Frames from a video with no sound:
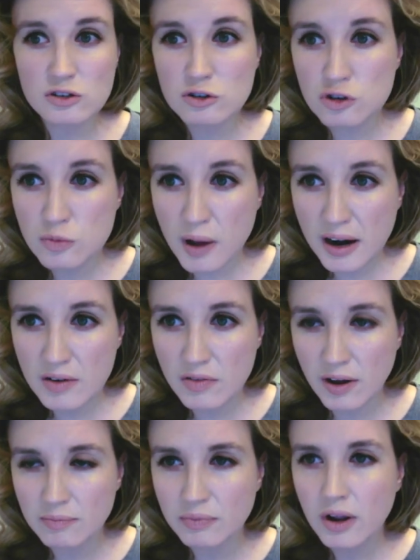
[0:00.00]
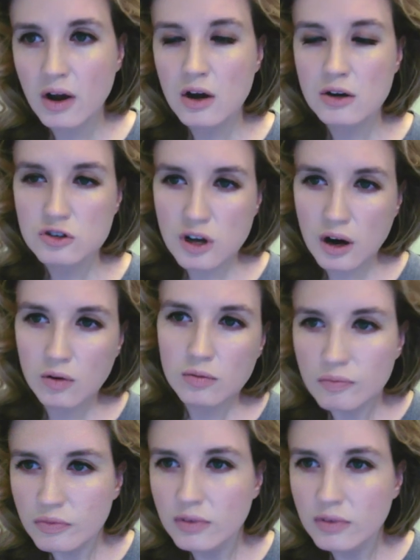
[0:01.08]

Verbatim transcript: There's too many of them. So